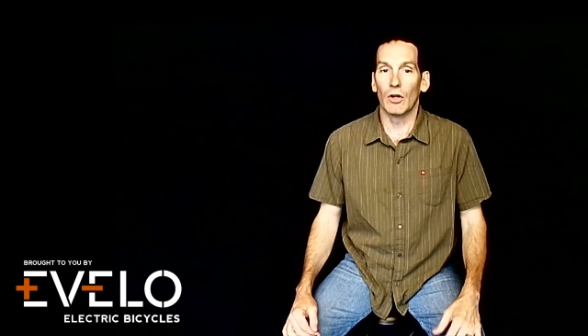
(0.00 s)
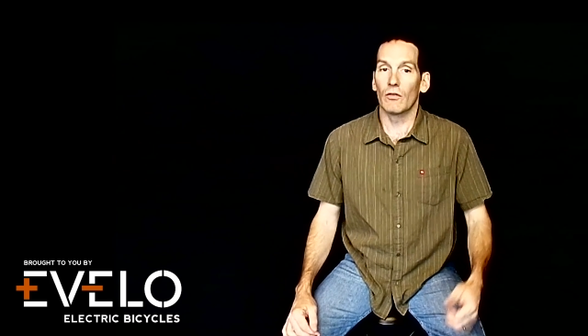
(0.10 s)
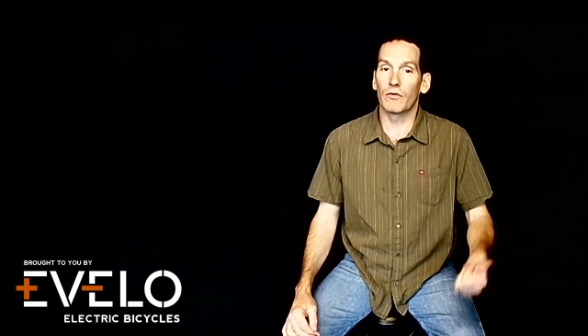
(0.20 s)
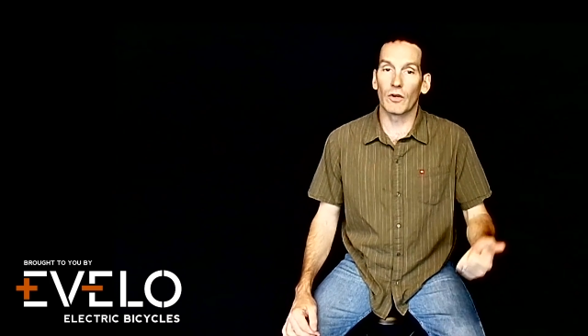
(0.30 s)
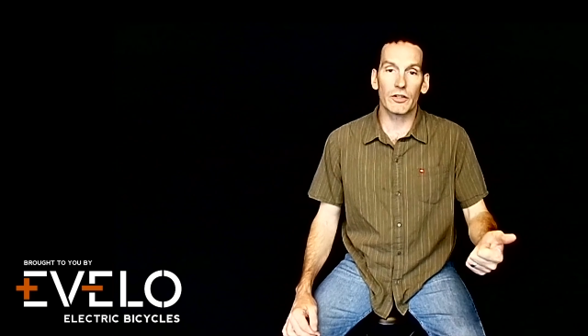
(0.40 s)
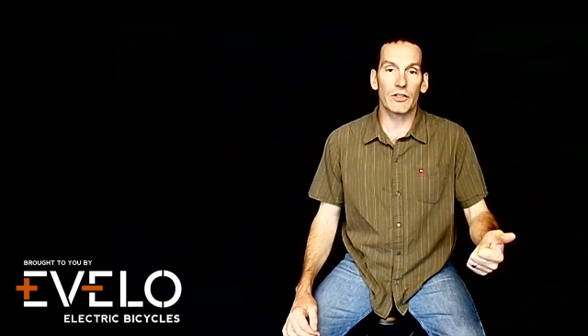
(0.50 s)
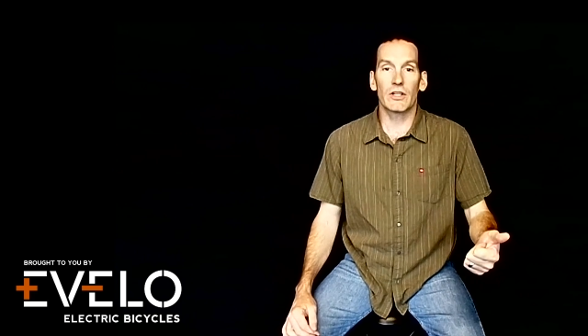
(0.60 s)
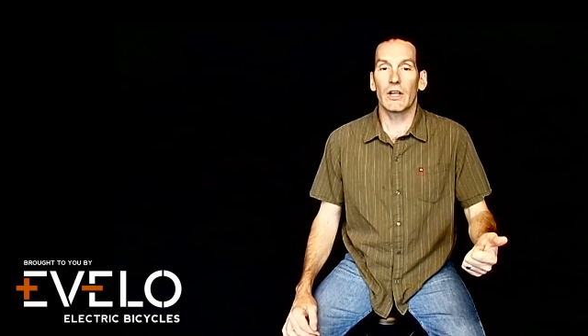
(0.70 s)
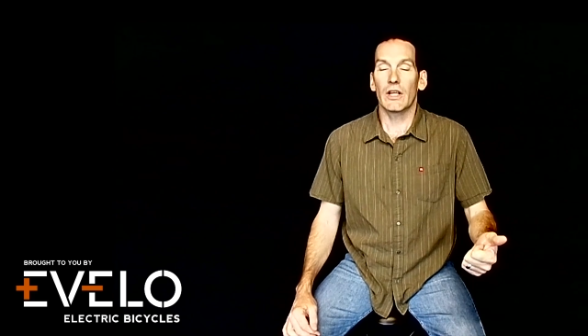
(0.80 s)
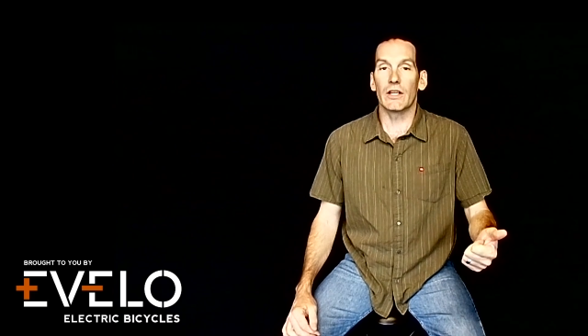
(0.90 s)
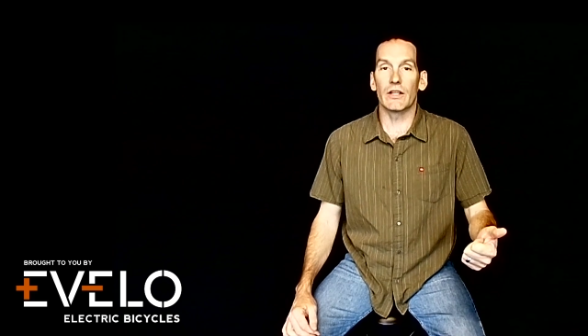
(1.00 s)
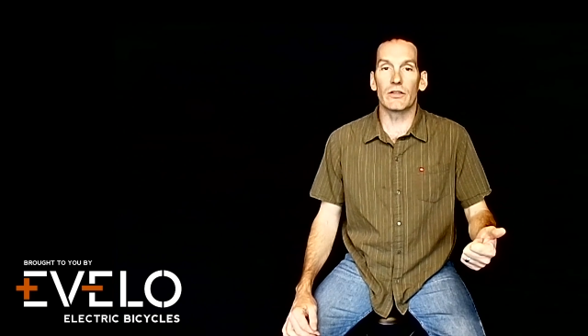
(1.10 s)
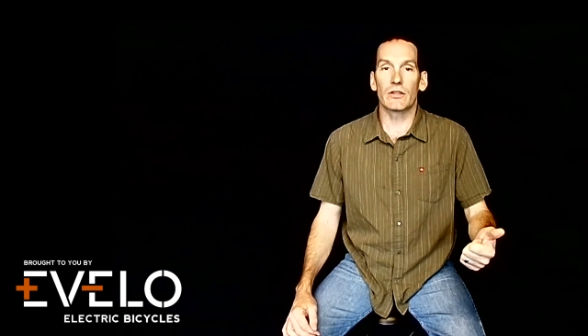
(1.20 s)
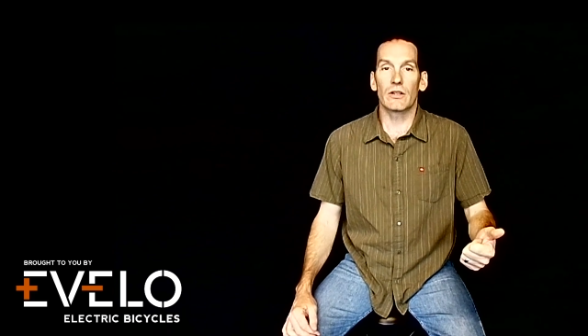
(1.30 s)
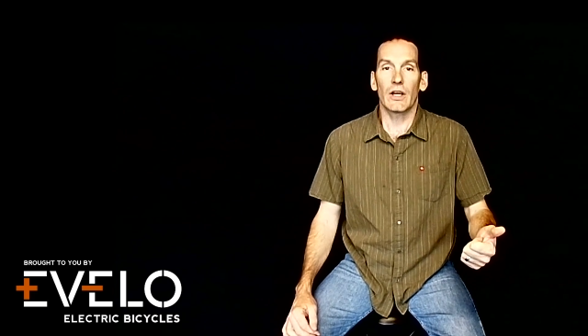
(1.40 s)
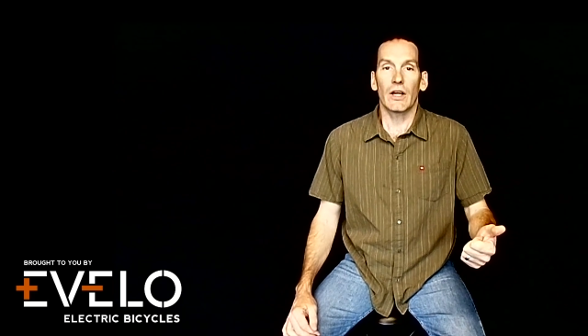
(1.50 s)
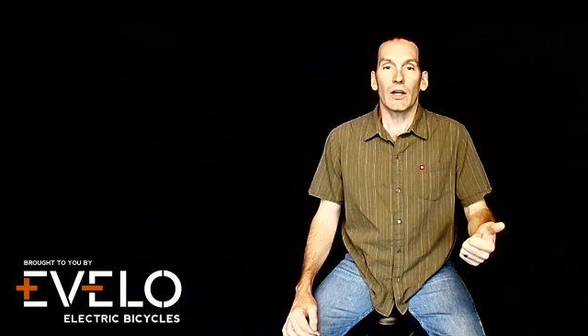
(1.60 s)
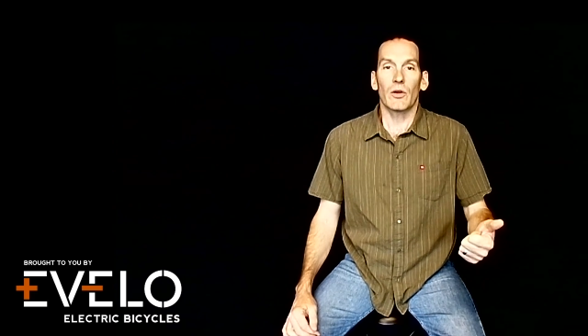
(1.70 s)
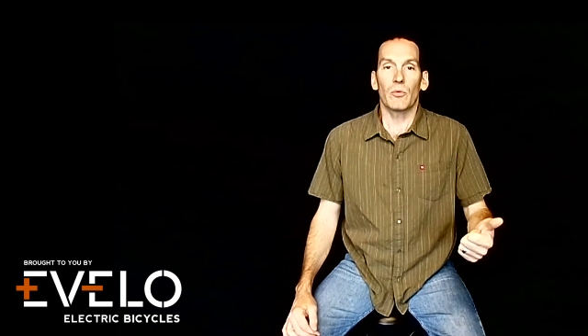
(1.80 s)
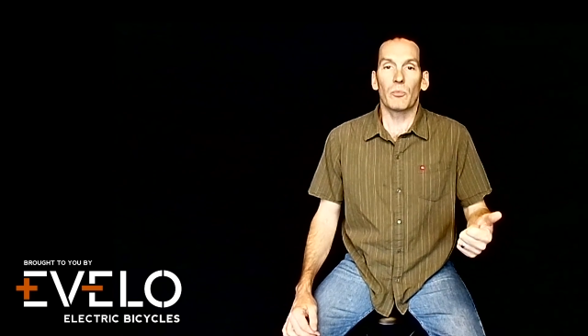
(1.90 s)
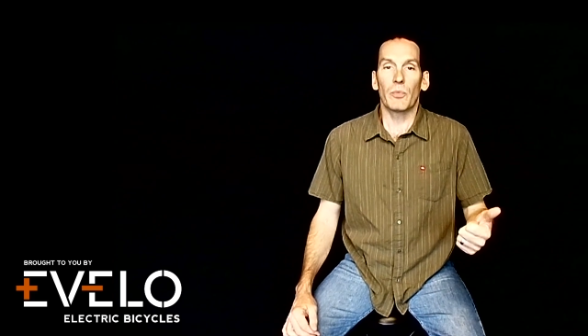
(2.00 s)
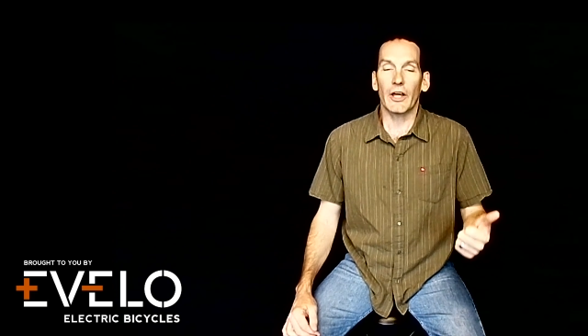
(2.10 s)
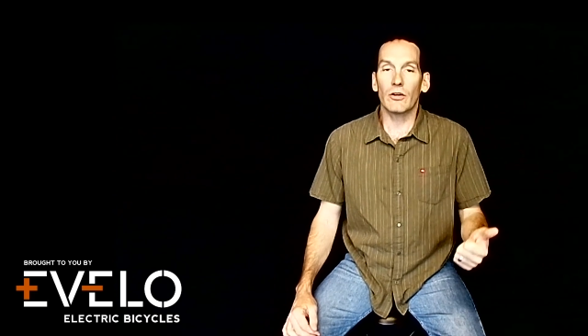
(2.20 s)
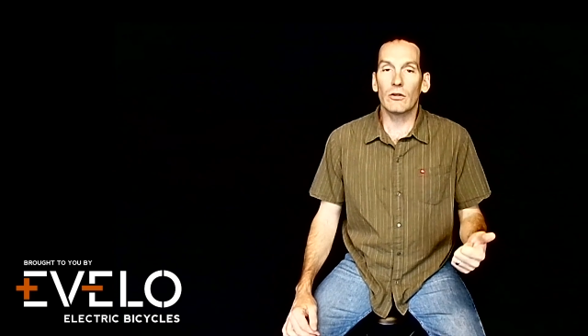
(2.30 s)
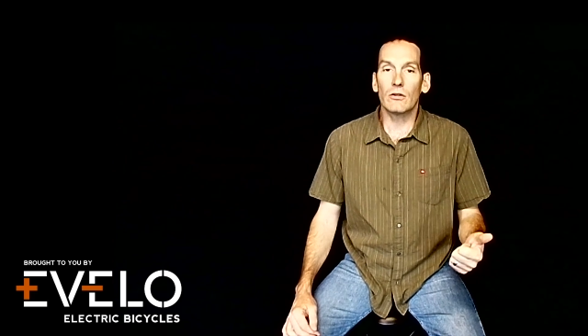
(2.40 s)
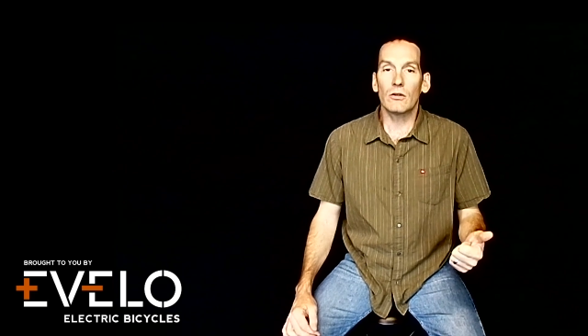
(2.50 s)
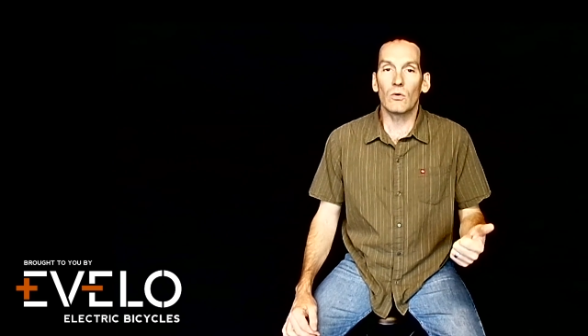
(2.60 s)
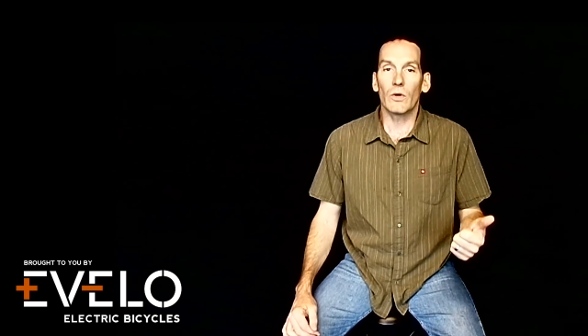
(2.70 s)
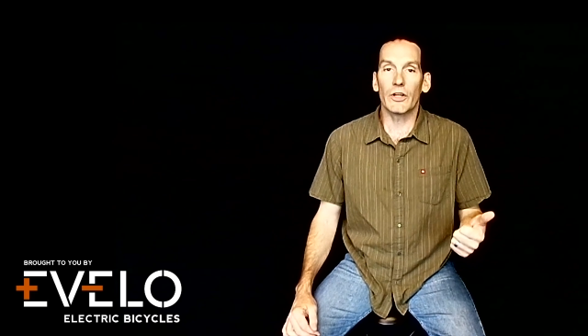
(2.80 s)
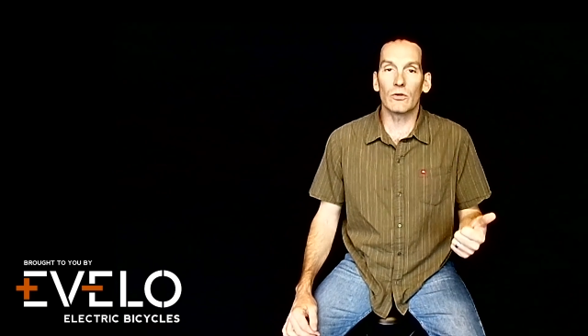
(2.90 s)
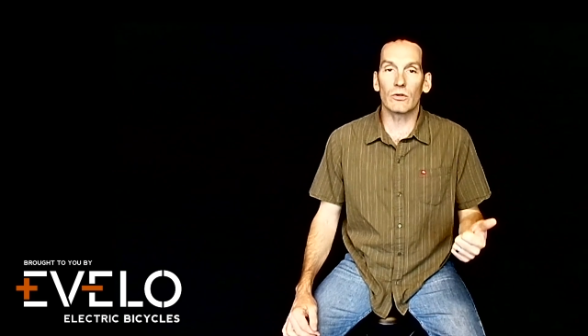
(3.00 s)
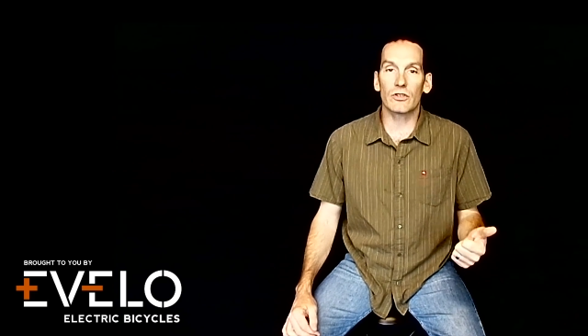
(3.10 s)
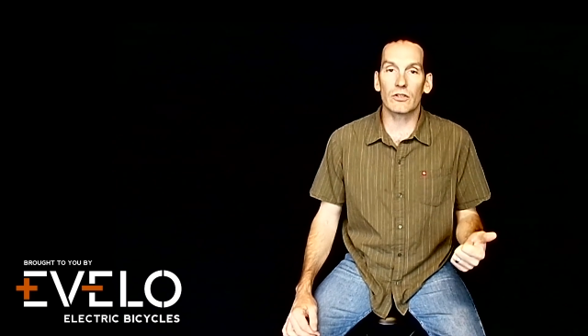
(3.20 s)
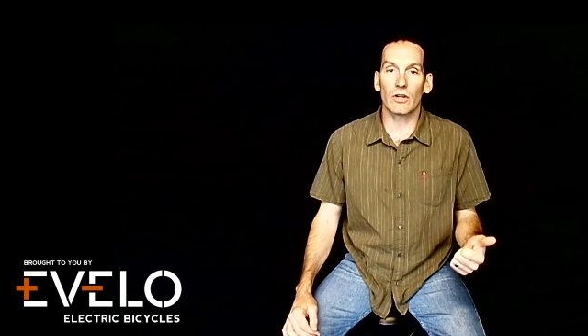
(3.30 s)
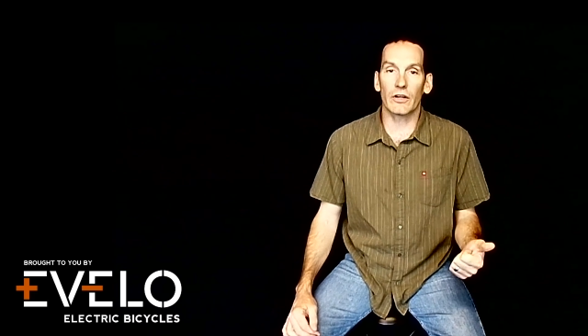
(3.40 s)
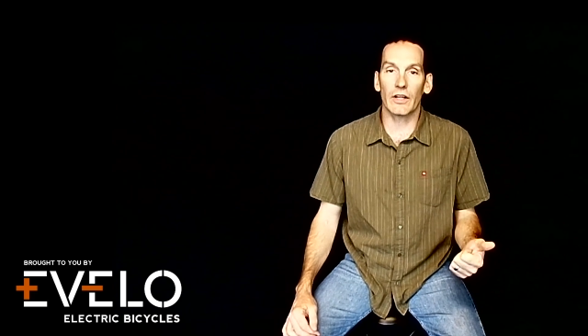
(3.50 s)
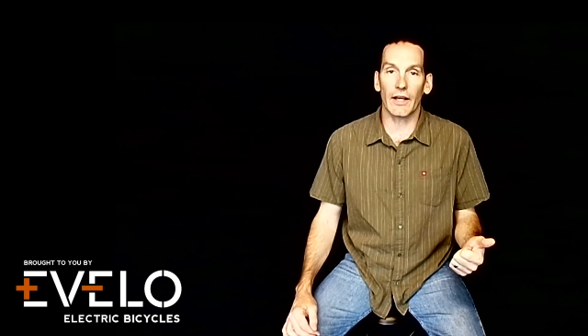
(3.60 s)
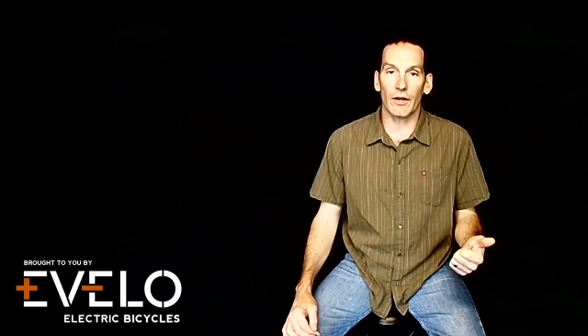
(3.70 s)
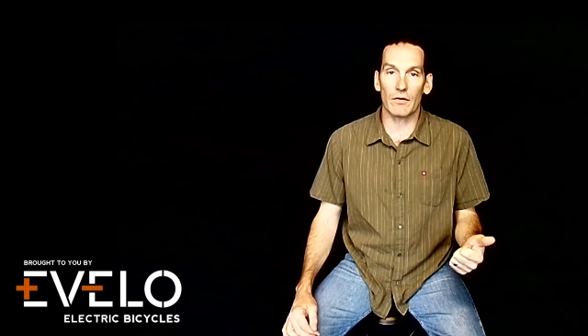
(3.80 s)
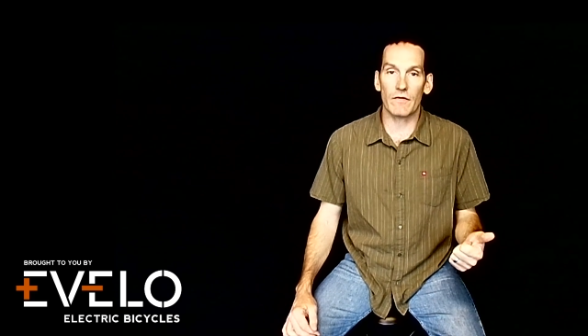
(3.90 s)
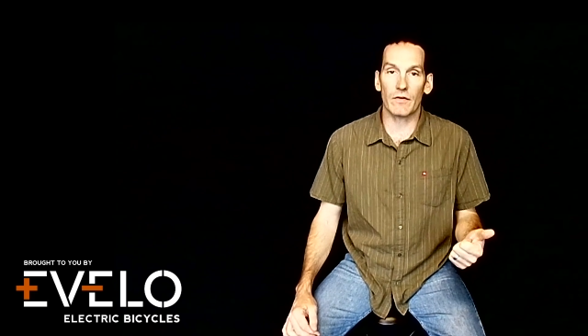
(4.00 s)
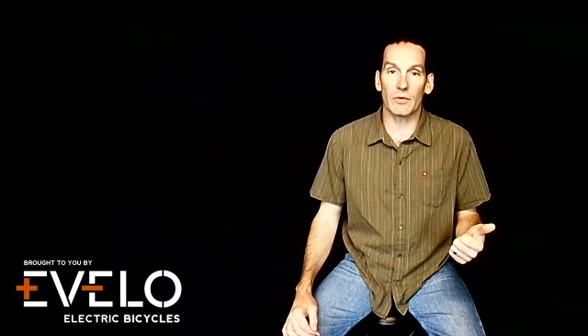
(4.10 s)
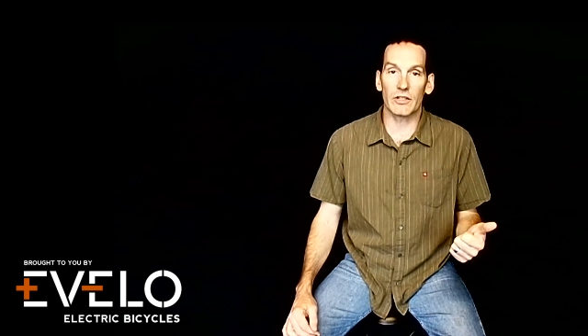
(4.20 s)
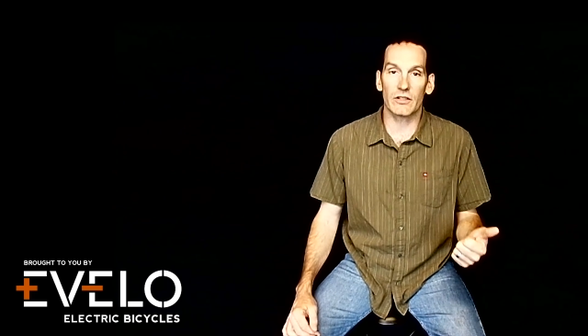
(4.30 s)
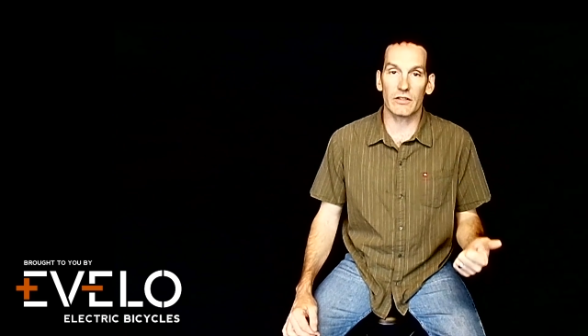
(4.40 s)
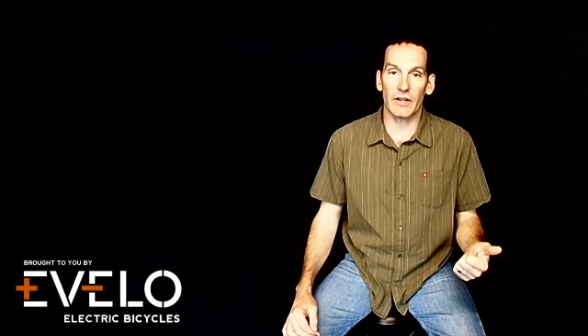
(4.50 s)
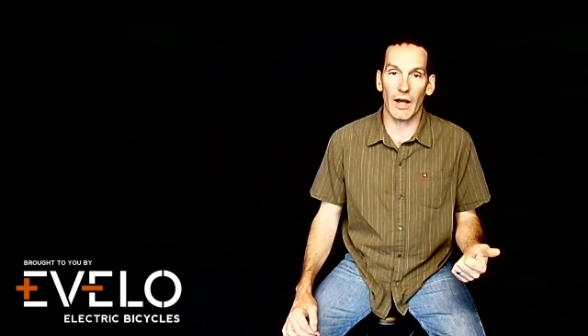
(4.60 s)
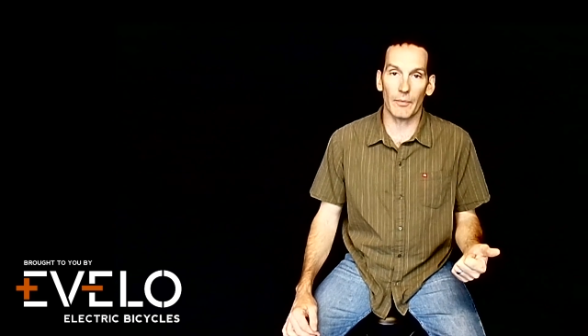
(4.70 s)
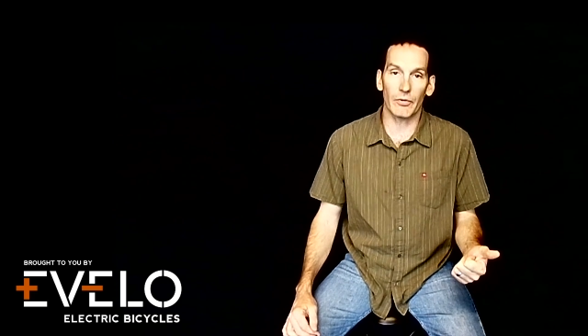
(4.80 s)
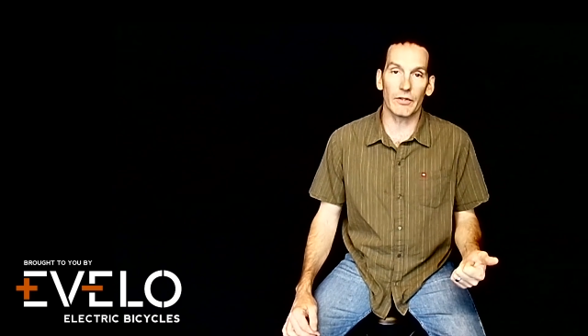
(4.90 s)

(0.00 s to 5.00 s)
First is pedal when you are starting out from a stop.